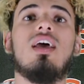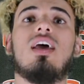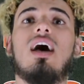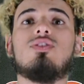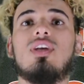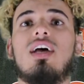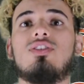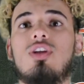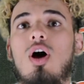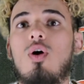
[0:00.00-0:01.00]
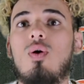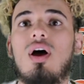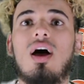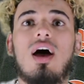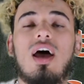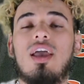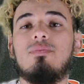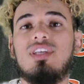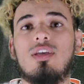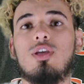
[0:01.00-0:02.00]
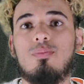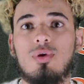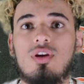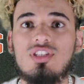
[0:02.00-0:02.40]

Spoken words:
As you guys know, I am taking computer